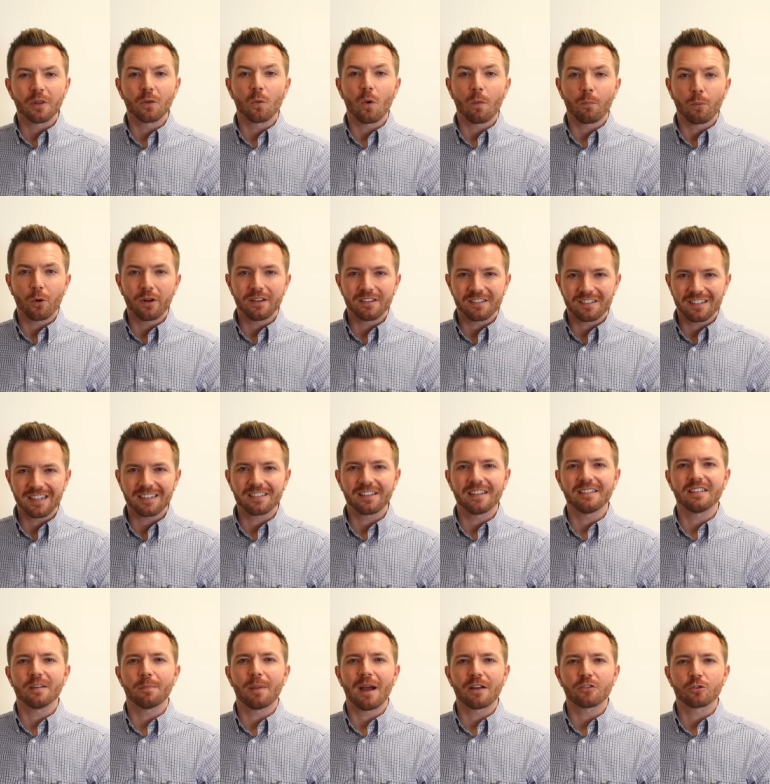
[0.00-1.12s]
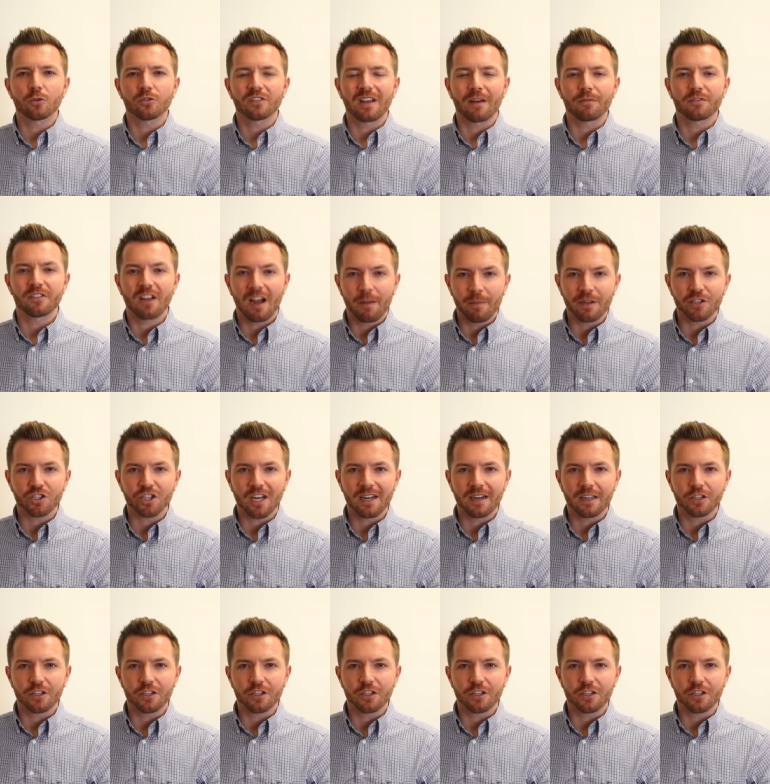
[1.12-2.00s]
and the 1.6 litre petrols have timing chain